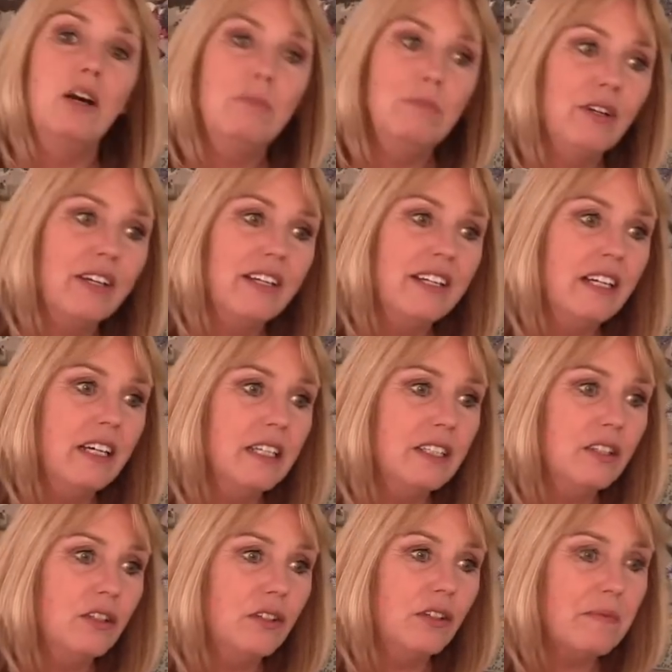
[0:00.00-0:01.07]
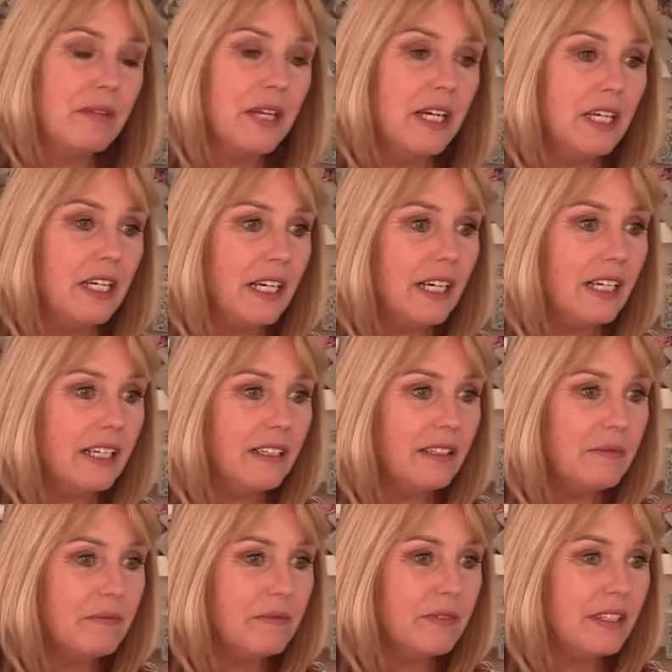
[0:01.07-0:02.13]
Unplug in the iron, Laura.
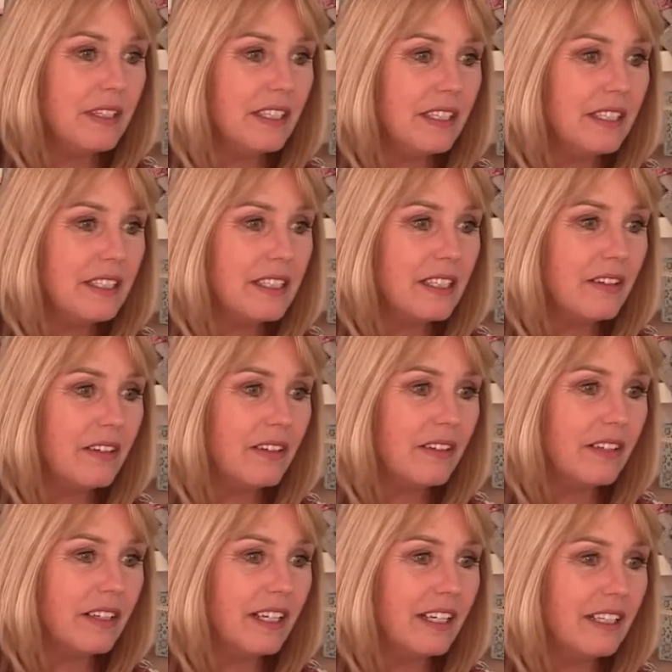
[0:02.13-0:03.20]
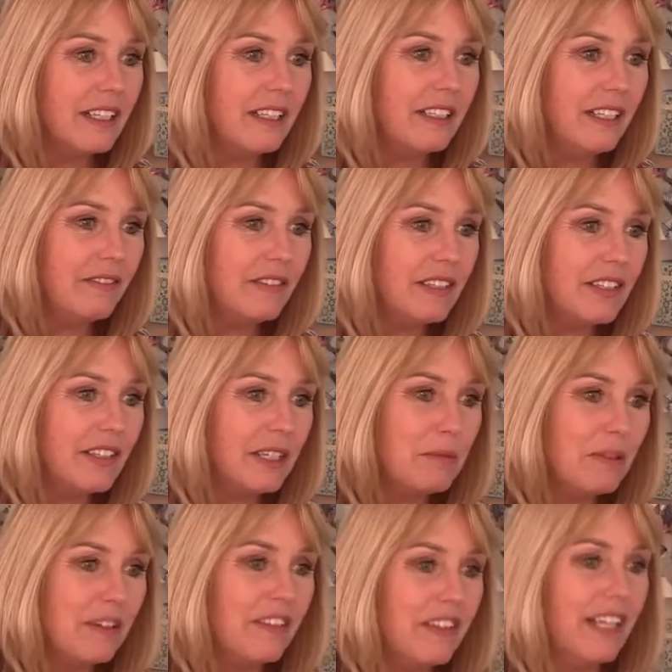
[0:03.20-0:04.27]
Um, so long and a lovely chat and a
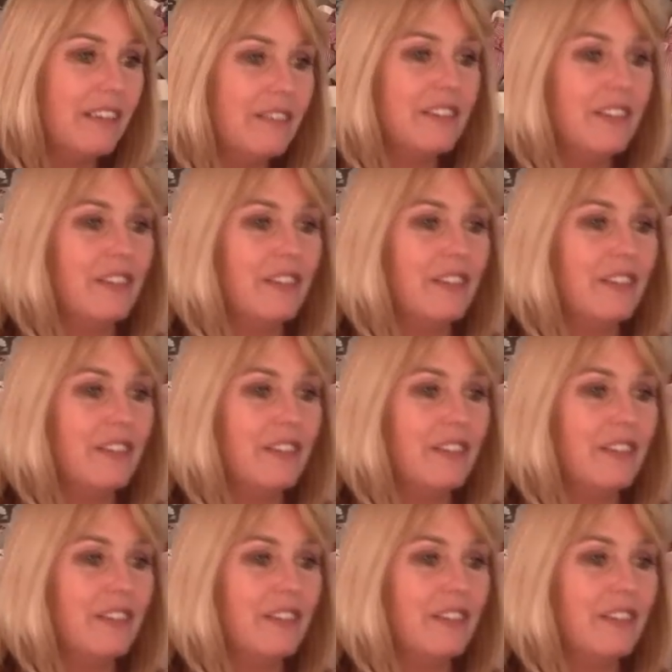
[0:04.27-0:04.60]
bit of a laugh.